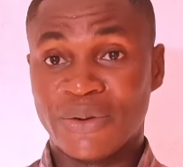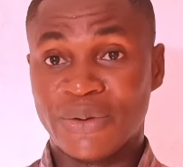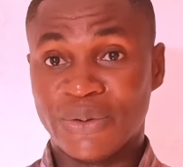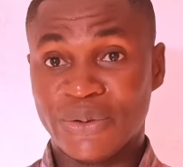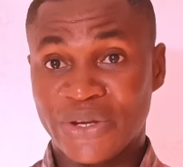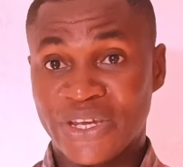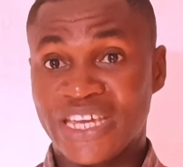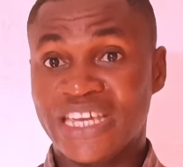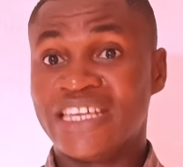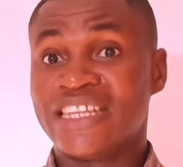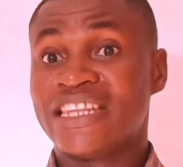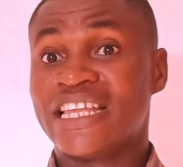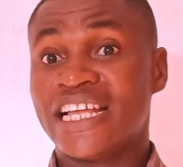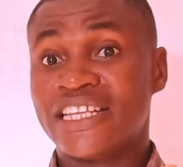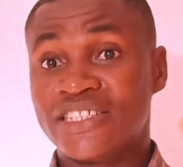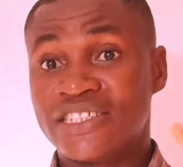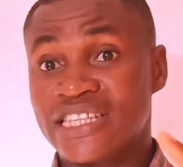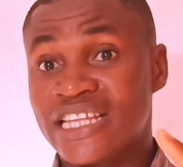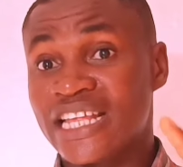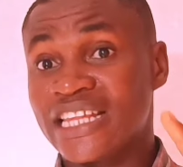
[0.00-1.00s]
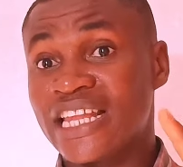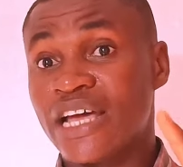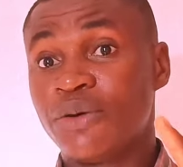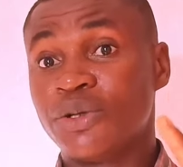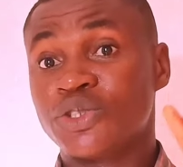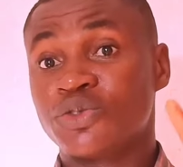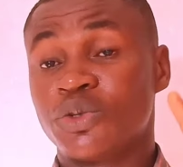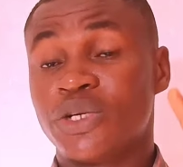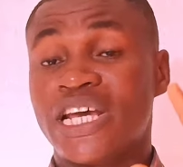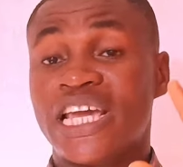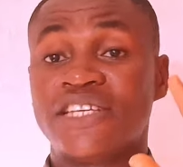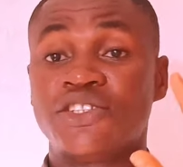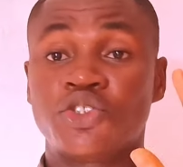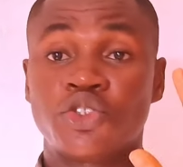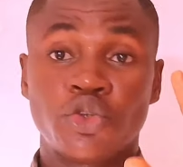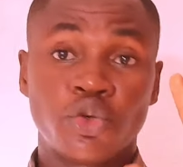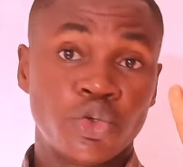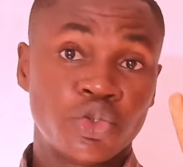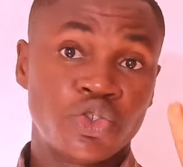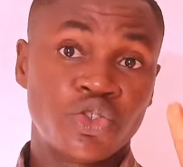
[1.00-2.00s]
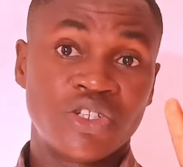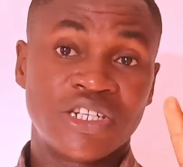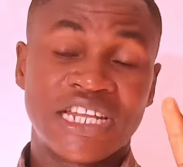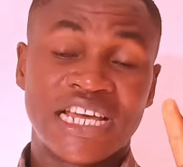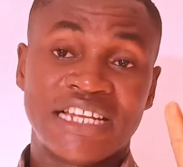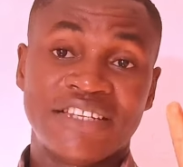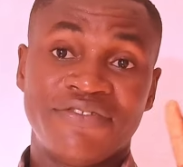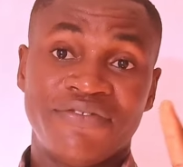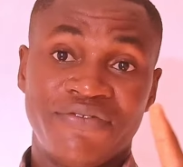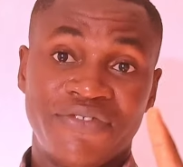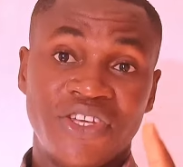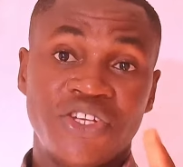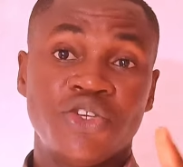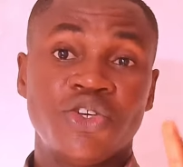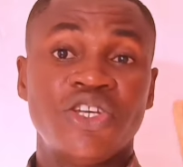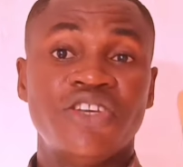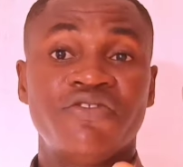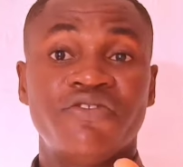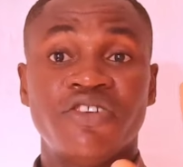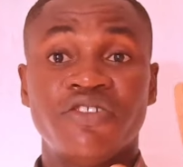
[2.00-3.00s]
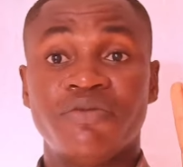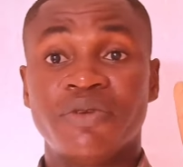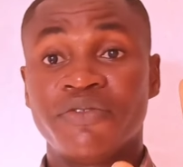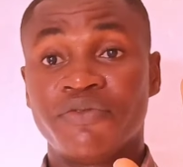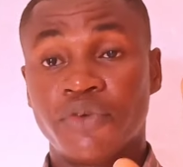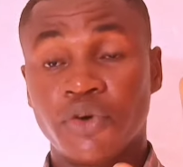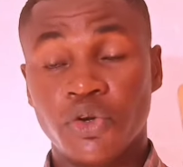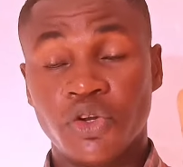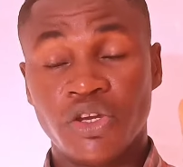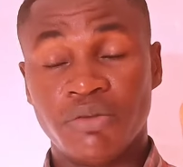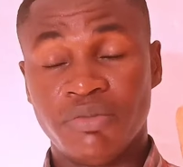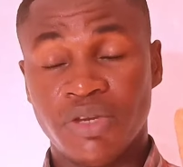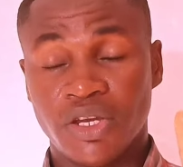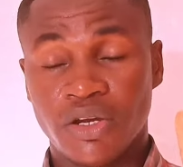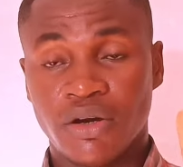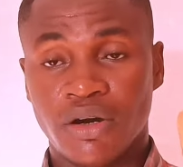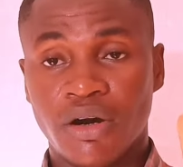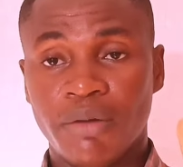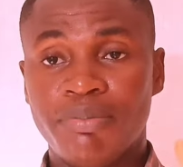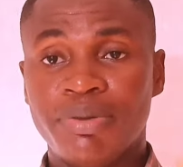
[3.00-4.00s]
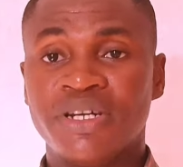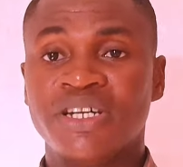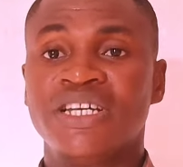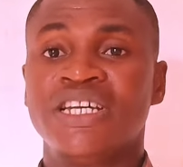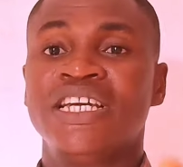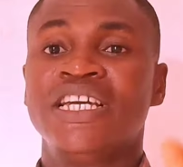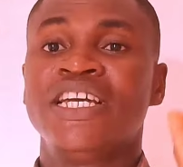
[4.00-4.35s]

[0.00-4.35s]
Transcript: Okay, that was what I told you in that video if you've been following me up.